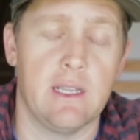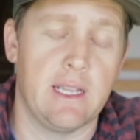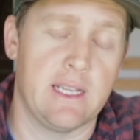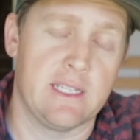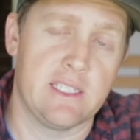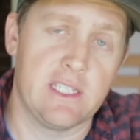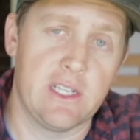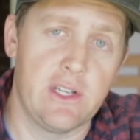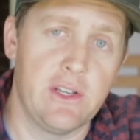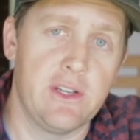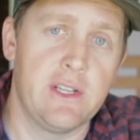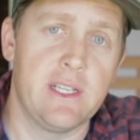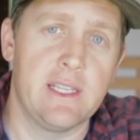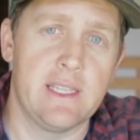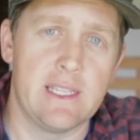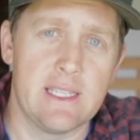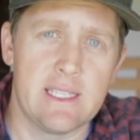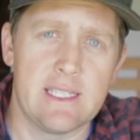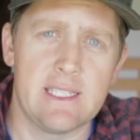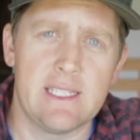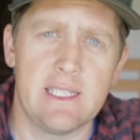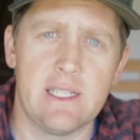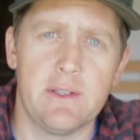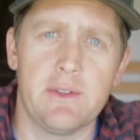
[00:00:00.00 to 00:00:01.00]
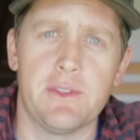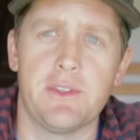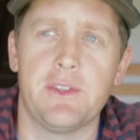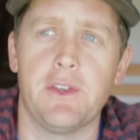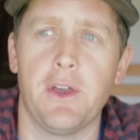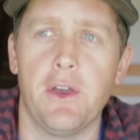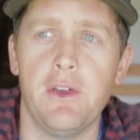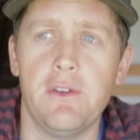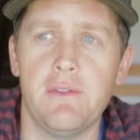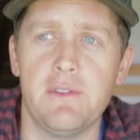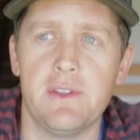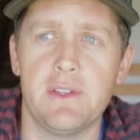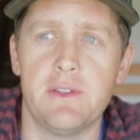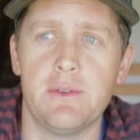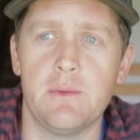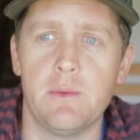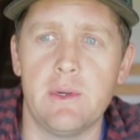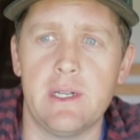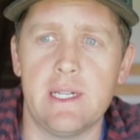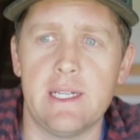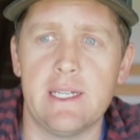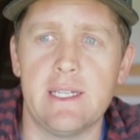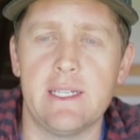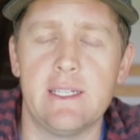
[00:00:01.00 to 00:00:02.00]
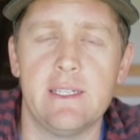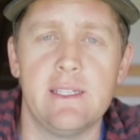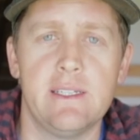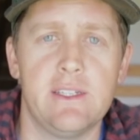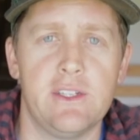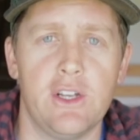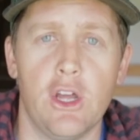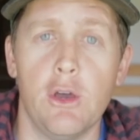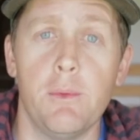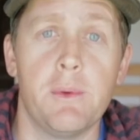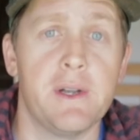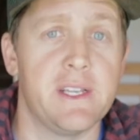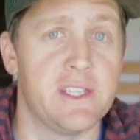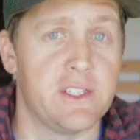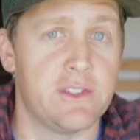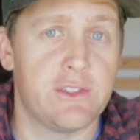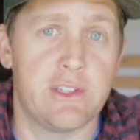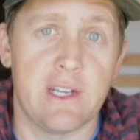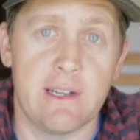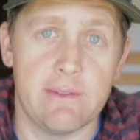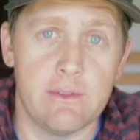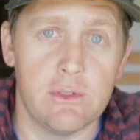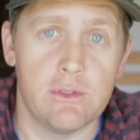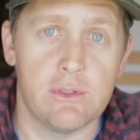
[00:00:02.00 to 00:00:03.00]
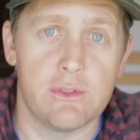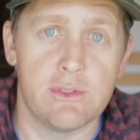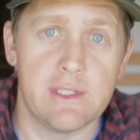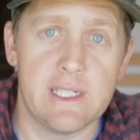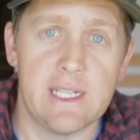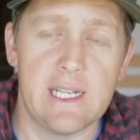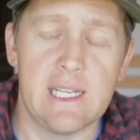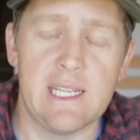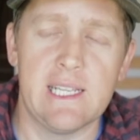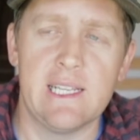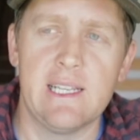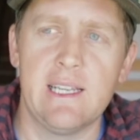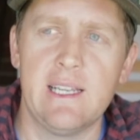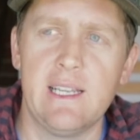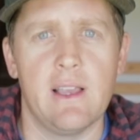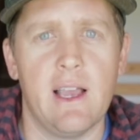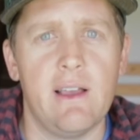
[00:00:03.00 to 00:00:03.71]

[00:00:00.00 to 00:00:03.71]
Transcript: excluding this year with COVID where nobody's traveled really.